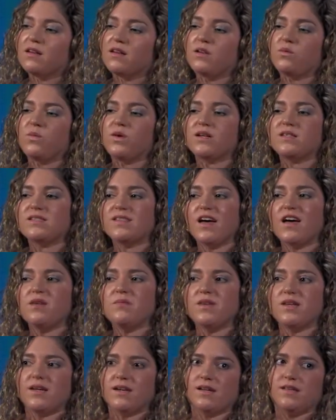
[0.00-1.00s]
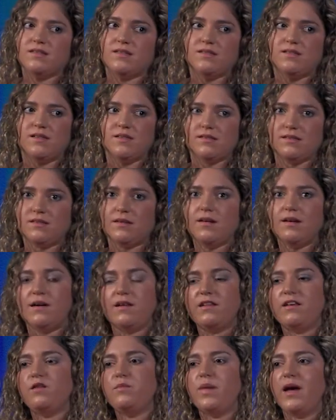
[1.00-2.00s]
And what a cyamid is just
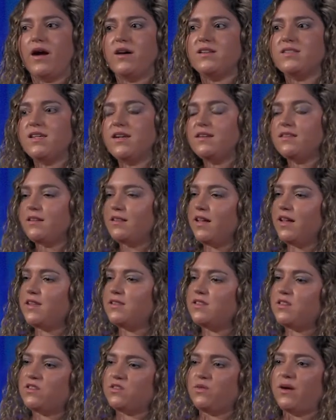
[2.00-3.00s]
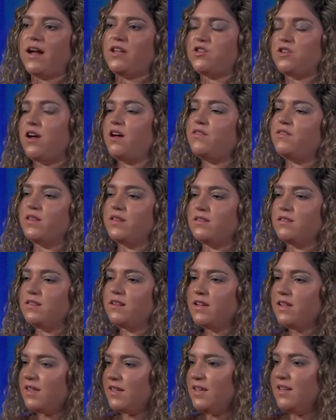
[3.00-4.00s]
a little parasite that likes to scratch off and
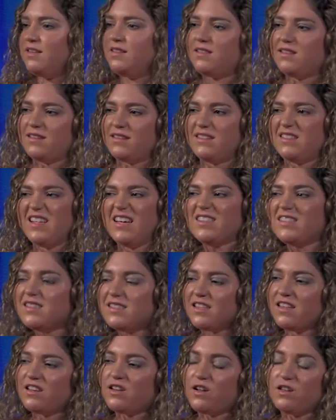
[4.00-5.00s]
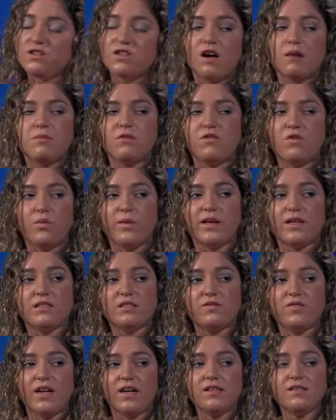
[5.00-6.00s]
eat the dead skin on top of a
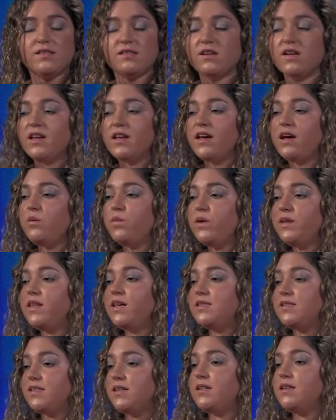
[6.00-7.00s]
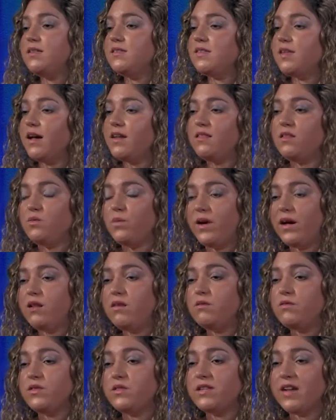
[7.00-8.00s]
whale's face. And when they sit inside the whale
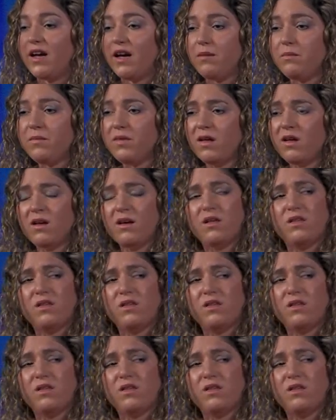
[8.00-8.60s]
over time,